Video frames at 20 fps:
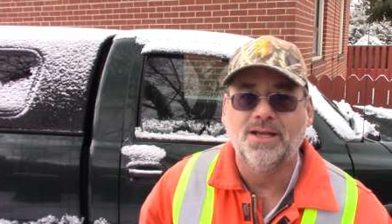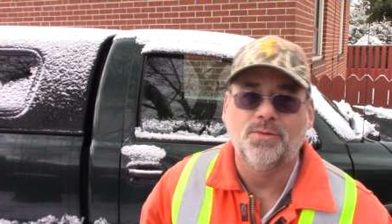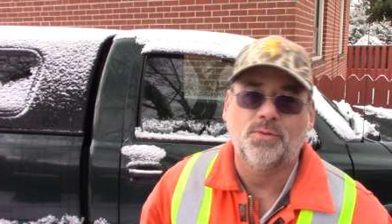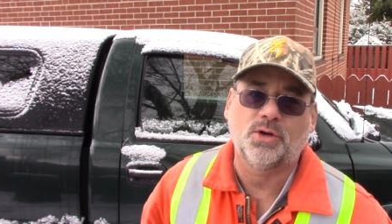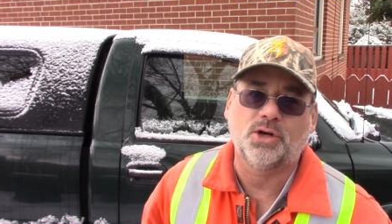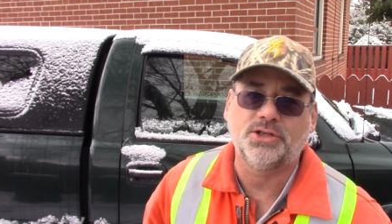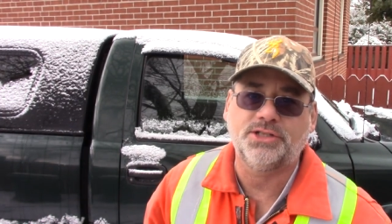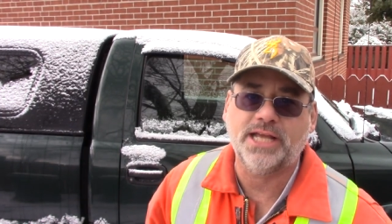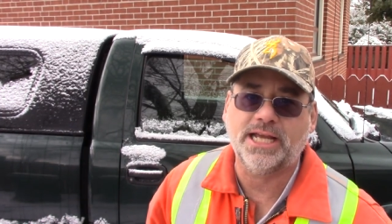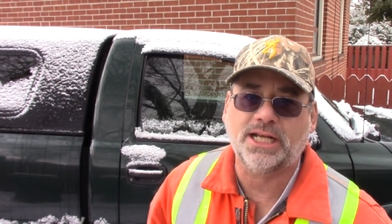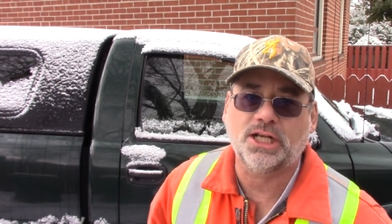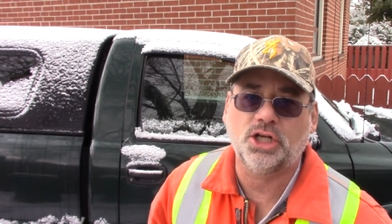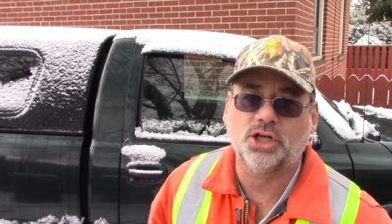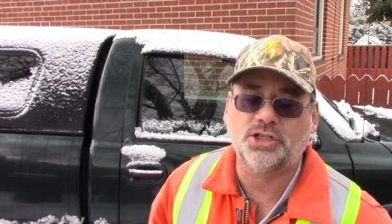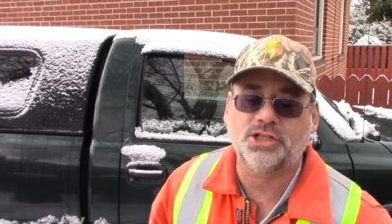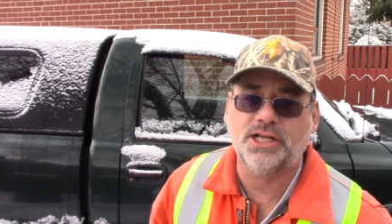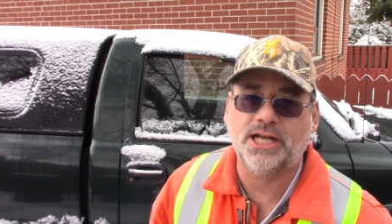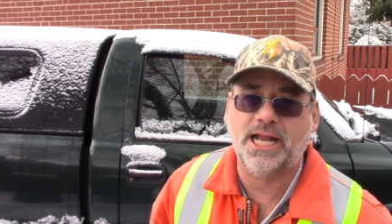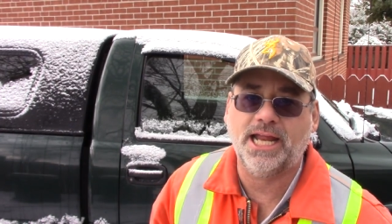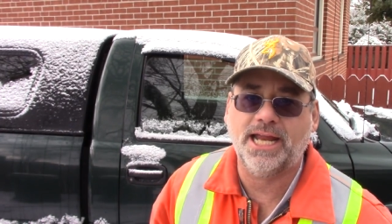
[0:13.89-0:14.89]
We're gonna take a
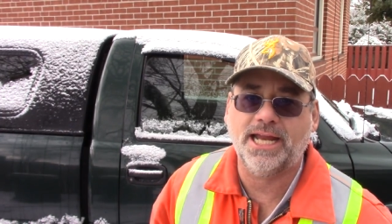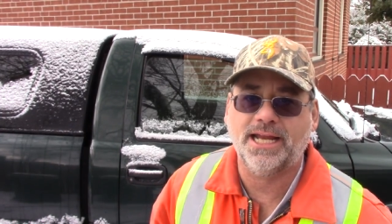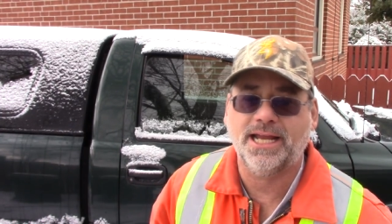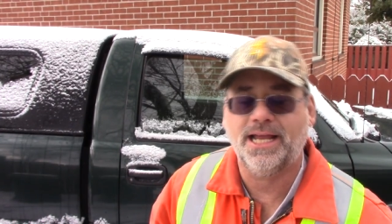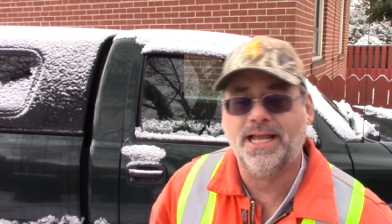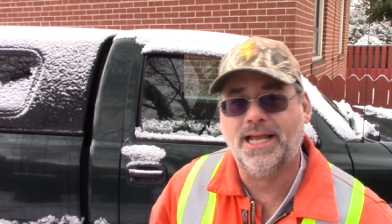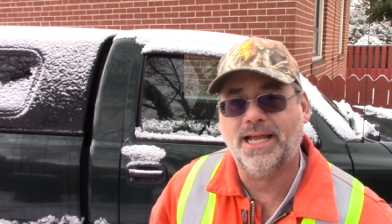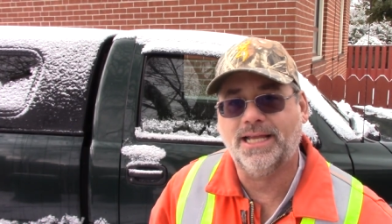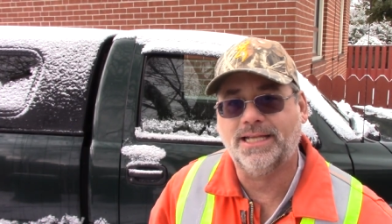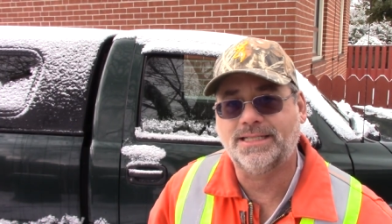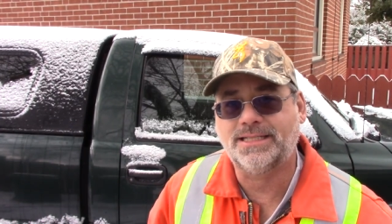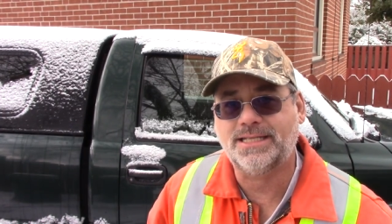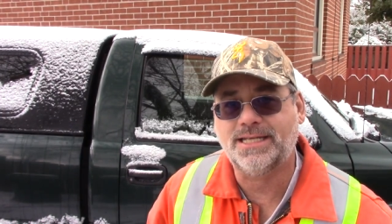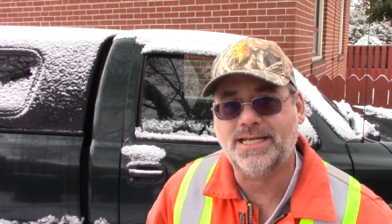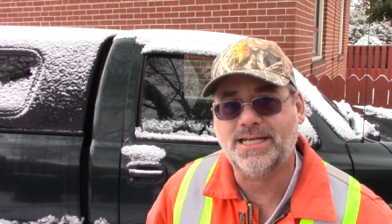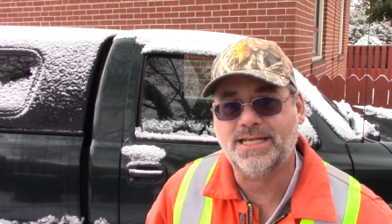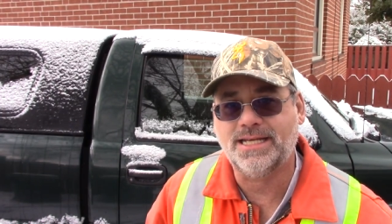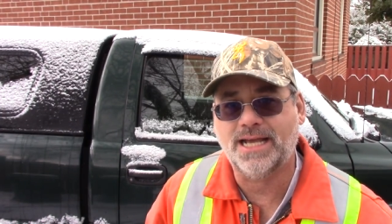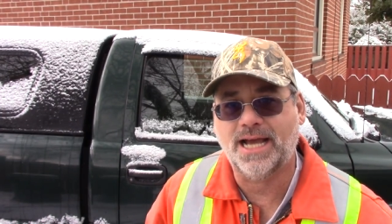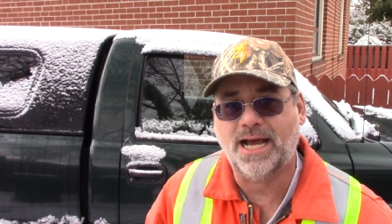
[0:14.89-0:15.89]
look today and
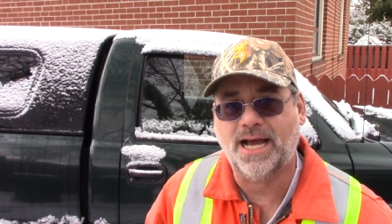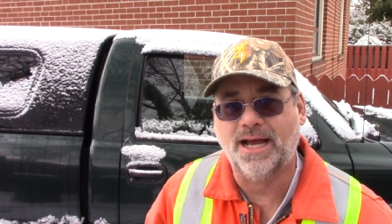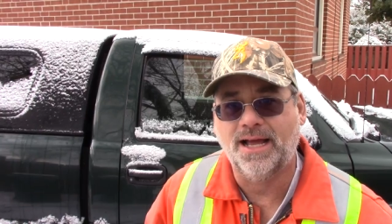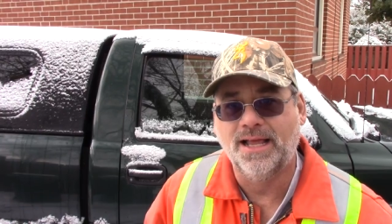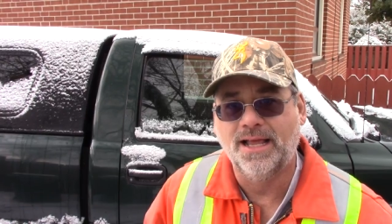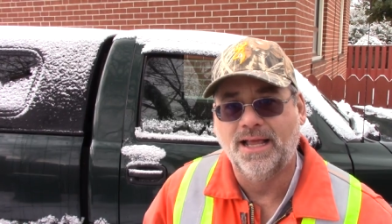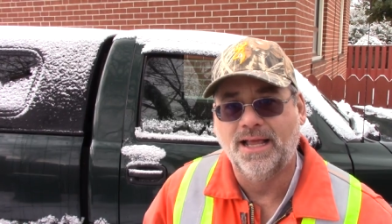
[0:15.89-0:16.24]
see uh,